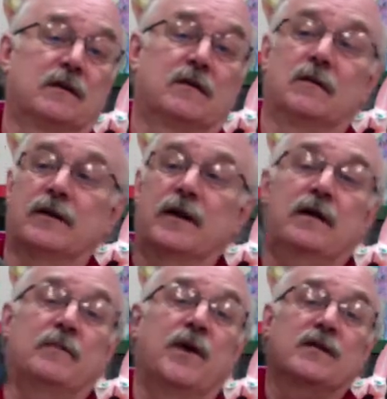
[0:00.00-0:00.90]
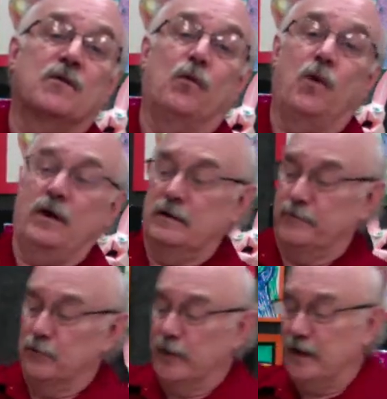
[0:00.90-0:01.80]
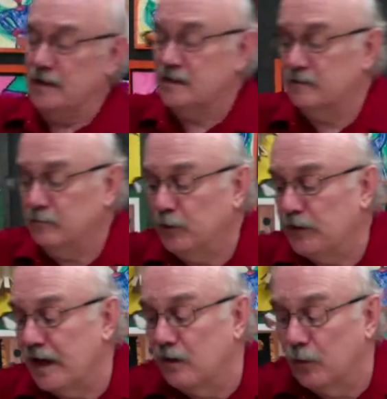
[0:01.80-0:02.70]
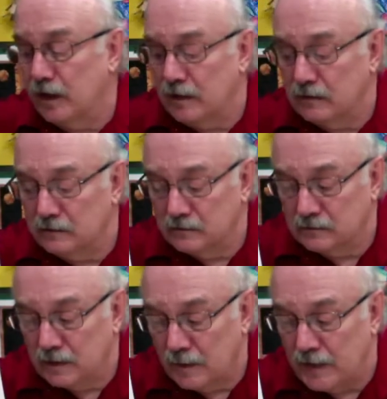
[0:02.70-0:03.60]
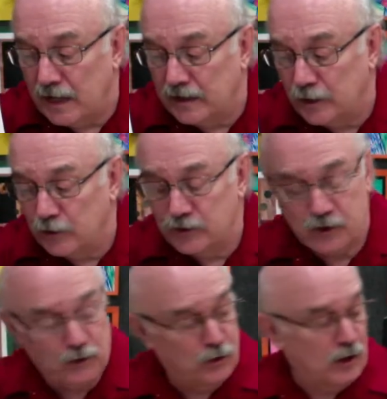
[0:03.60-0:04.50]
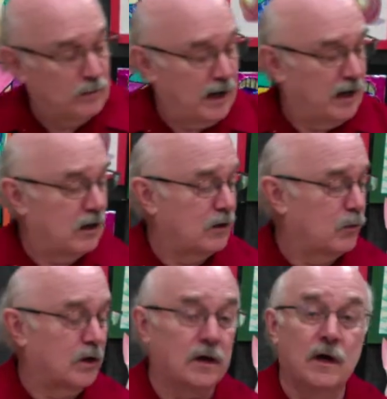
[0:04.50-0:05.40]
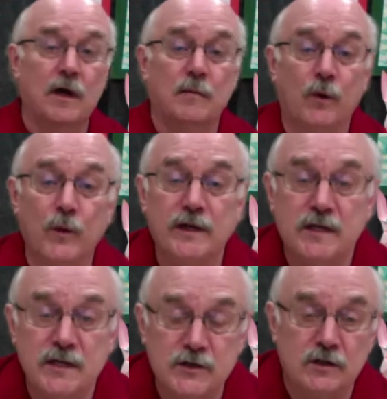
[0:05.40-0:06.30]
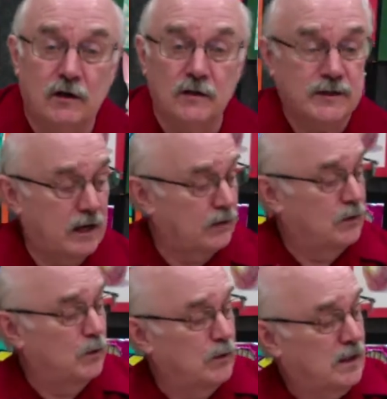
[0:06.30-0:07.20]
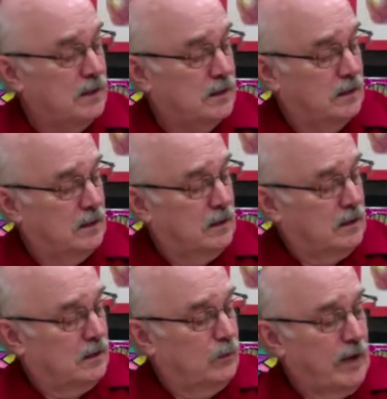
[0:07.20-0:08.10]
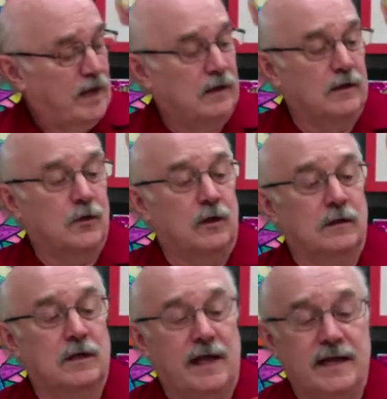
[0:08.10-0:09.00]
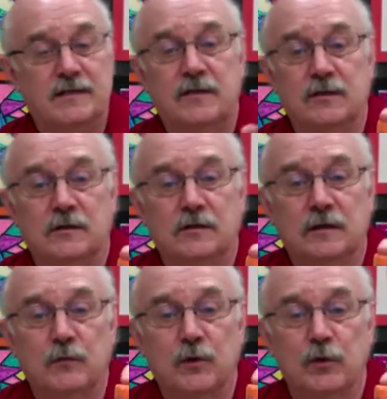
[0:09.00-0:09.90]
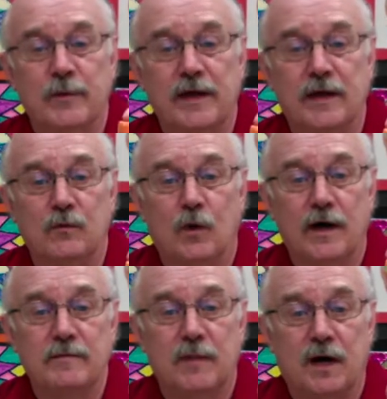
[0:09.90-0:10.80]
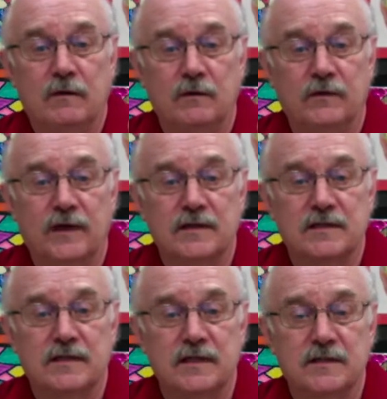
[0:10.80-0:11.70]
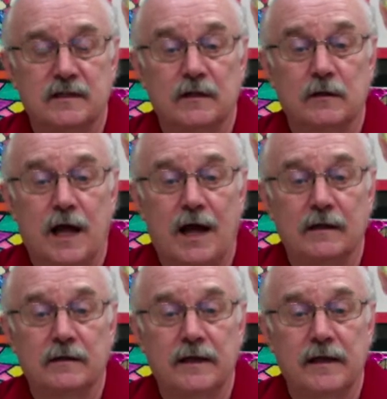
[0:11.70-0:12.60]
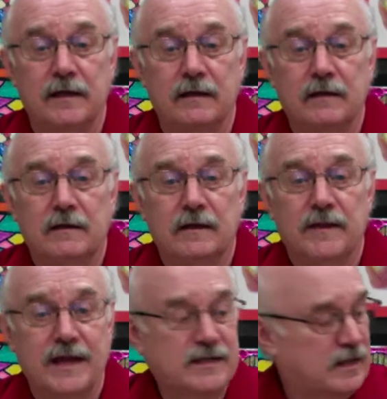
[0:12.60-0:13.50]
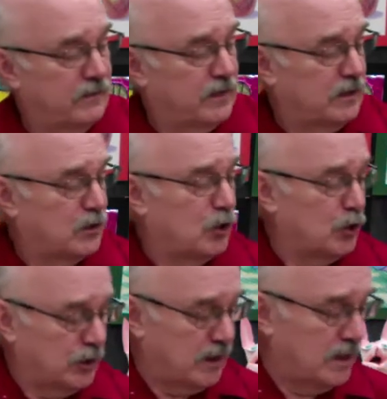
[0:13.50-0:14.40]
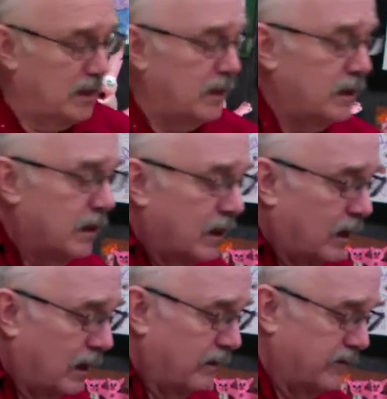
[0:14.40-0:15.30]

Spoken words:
Okay, it makes a wonderful base. We'll put that away. I'm not here to show you all my artwork, but we teach adults how to do this. We had an adult class here and we were making wine bottles. That's this little holiday Thanksgiving turkey. I've